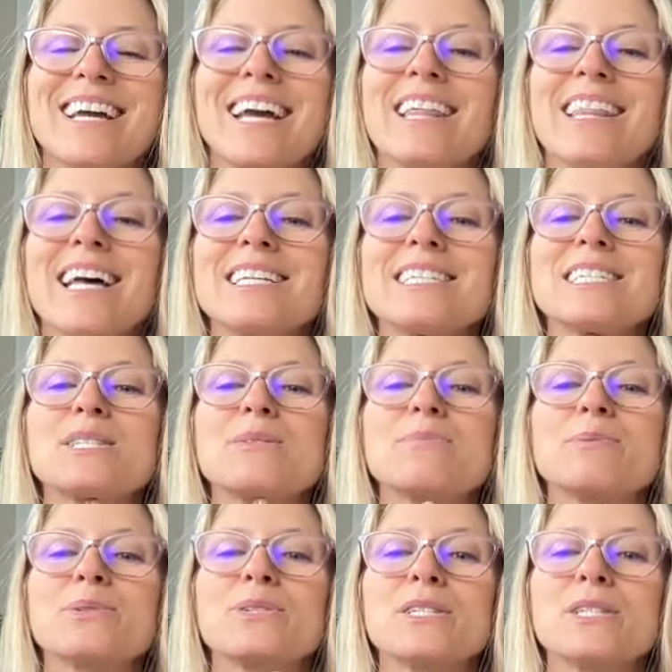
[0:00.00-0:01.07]
And that
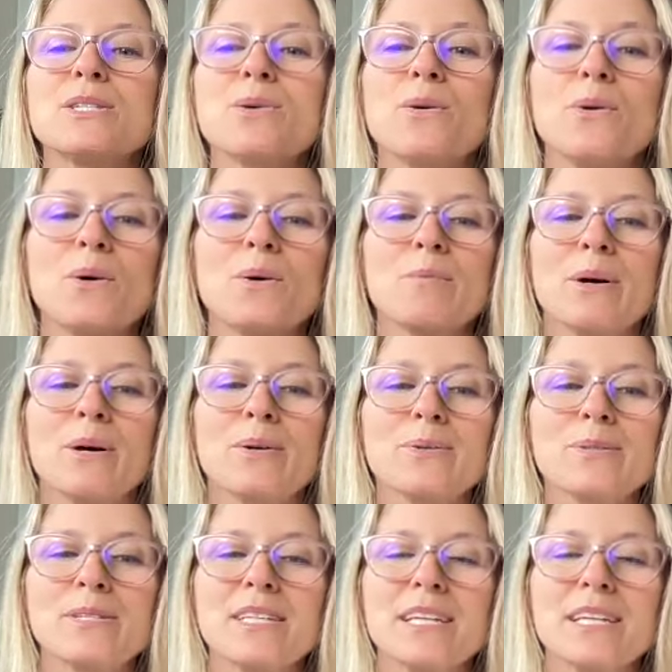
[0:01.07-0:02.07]
disperses hormones.